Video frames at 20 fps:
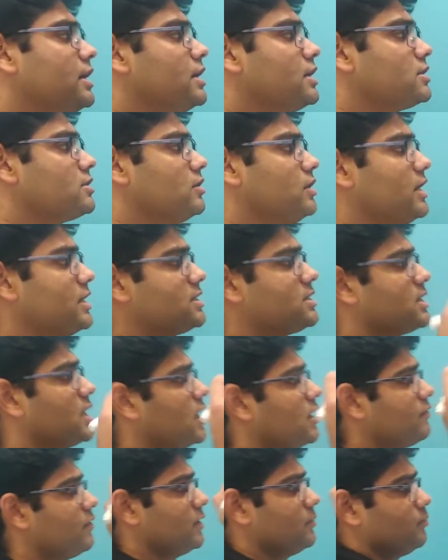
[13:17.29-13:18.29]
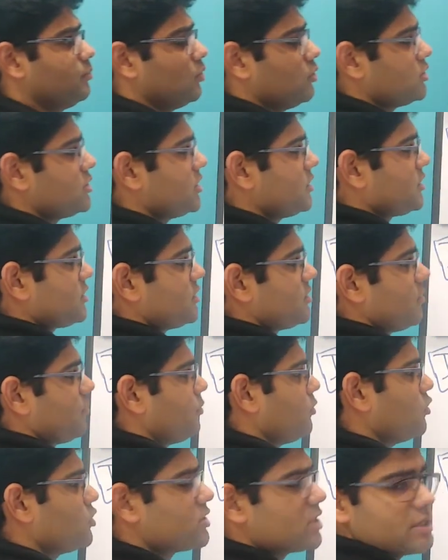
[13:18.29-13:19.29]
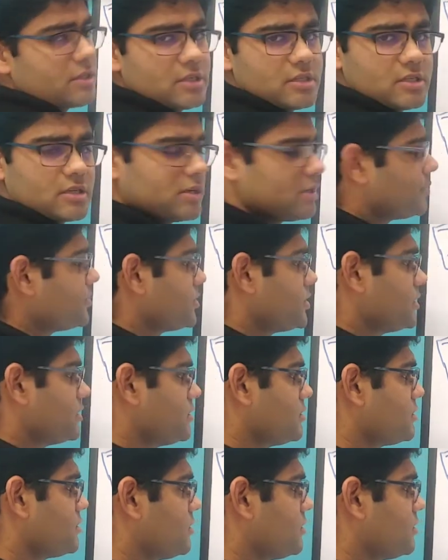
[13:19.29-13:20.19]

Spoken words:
So let's start with post and description.